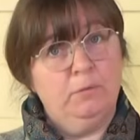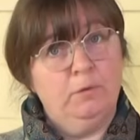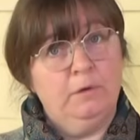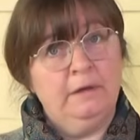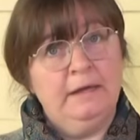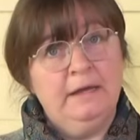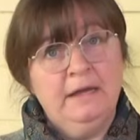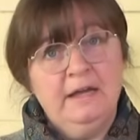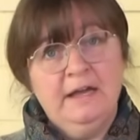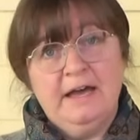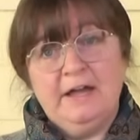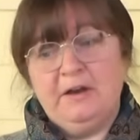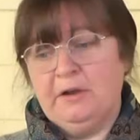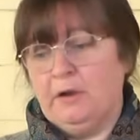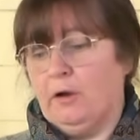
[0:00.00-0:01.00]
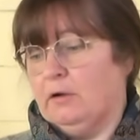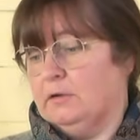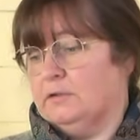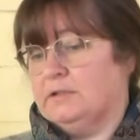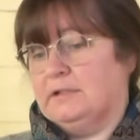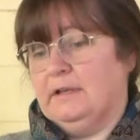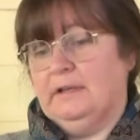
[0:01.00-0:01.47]
wool. And I
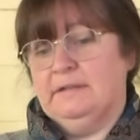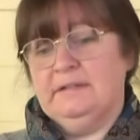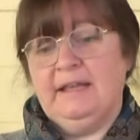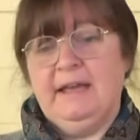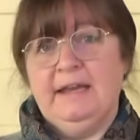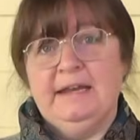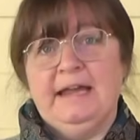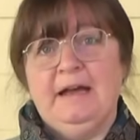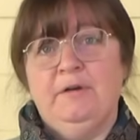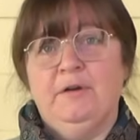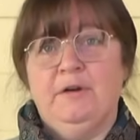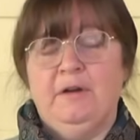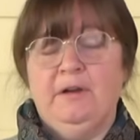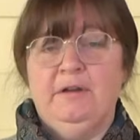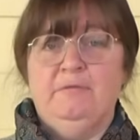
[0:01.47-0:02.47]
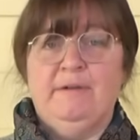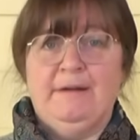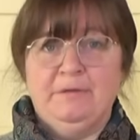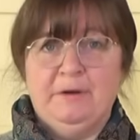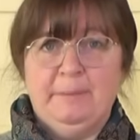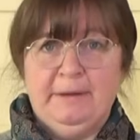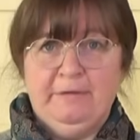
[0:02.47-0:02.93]
got a skein out and I
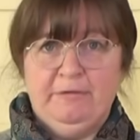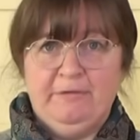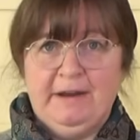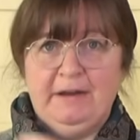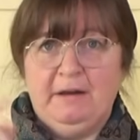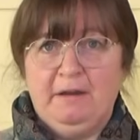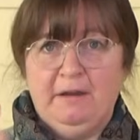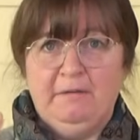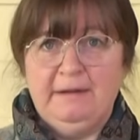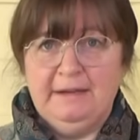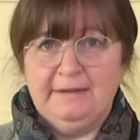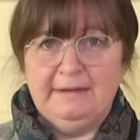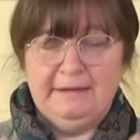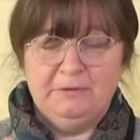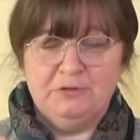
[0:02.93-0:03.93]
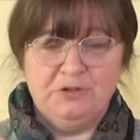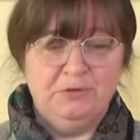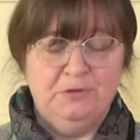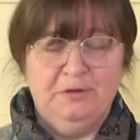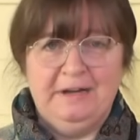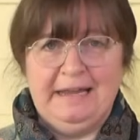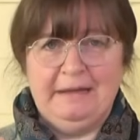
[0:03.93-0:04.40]
unraveled a bit of thread, and I only had a little
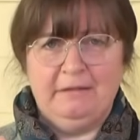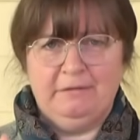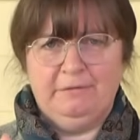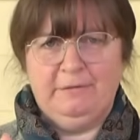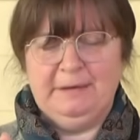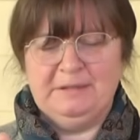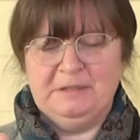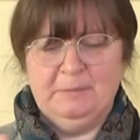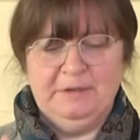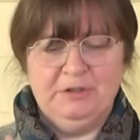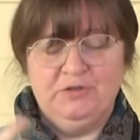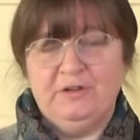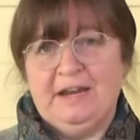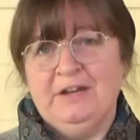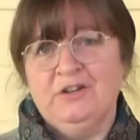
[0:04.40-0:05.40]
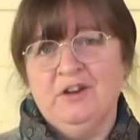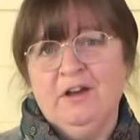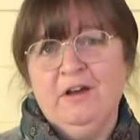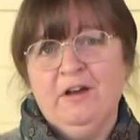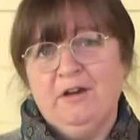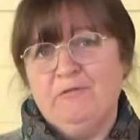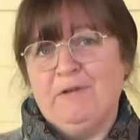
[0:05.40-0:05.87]
short length, thought that's a bit strange,
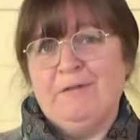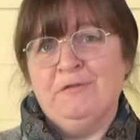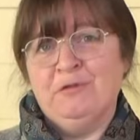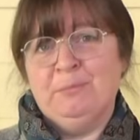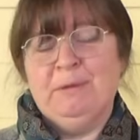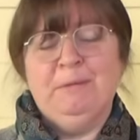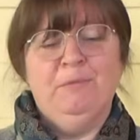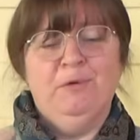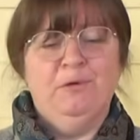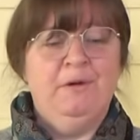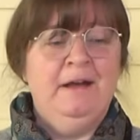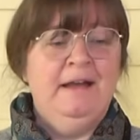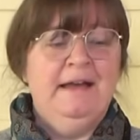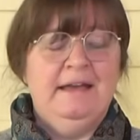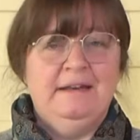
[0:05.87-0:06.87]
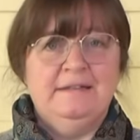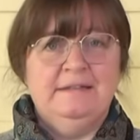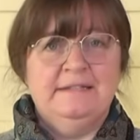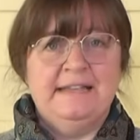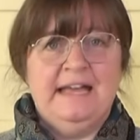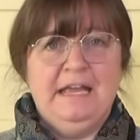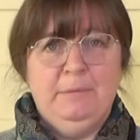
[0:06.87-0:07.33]
unraveled a bit more, and the
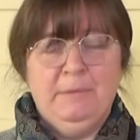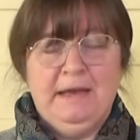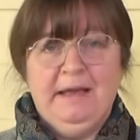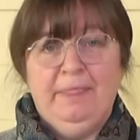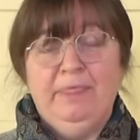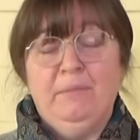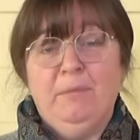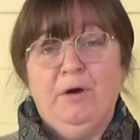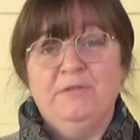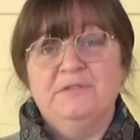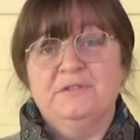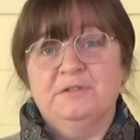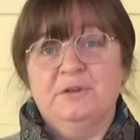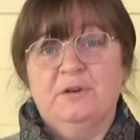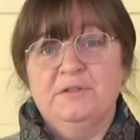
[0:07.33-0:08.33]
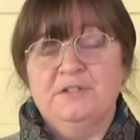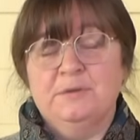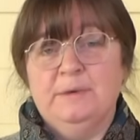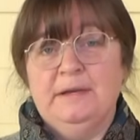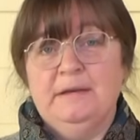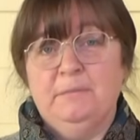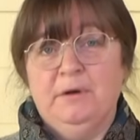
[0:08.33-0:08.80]
same, and the moths had got to
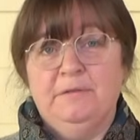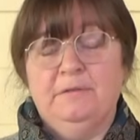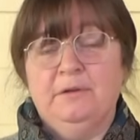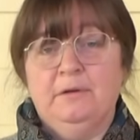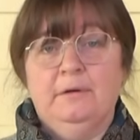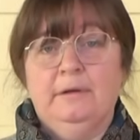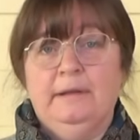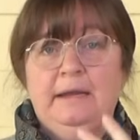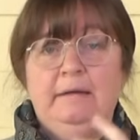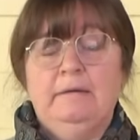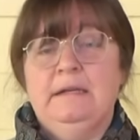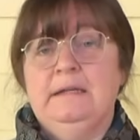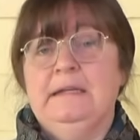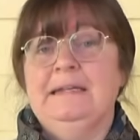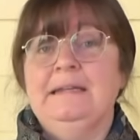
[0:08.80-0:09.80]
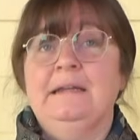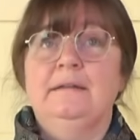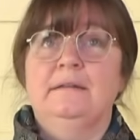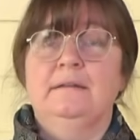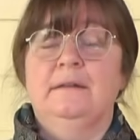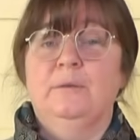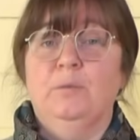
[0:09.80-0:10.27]
it. A moth had got in there and it'd
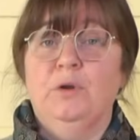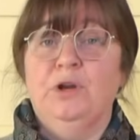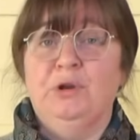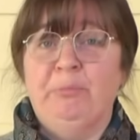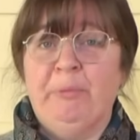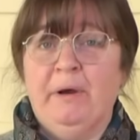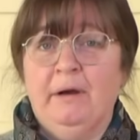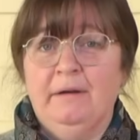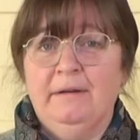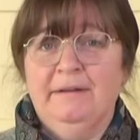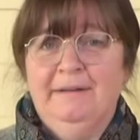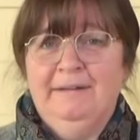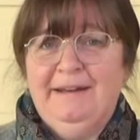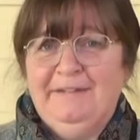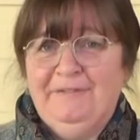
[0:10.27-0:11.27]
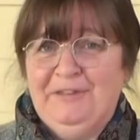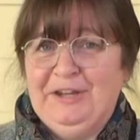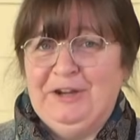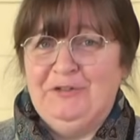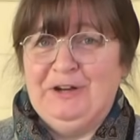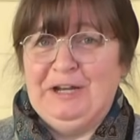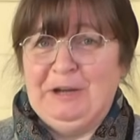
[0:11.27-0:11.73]
eaten the woolen part, the
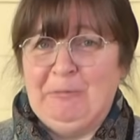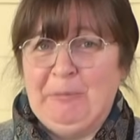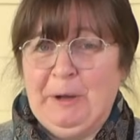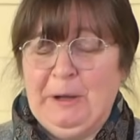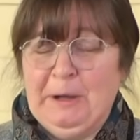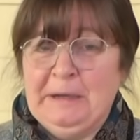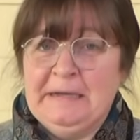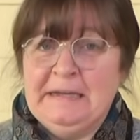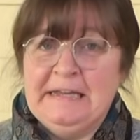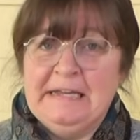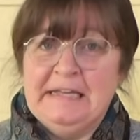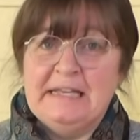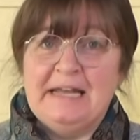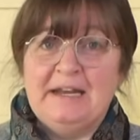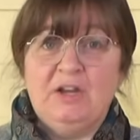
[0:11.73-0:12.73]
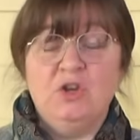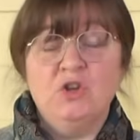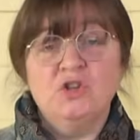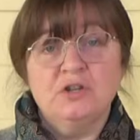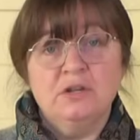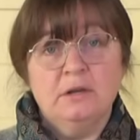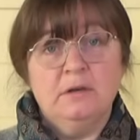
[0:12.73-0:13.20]
acrylic part, and I
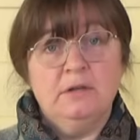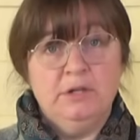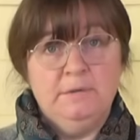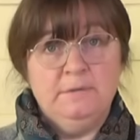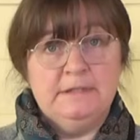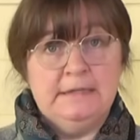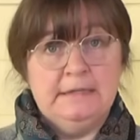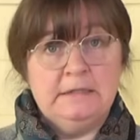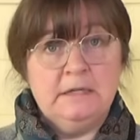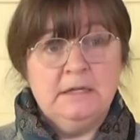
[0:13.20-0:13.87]
couldn't use it.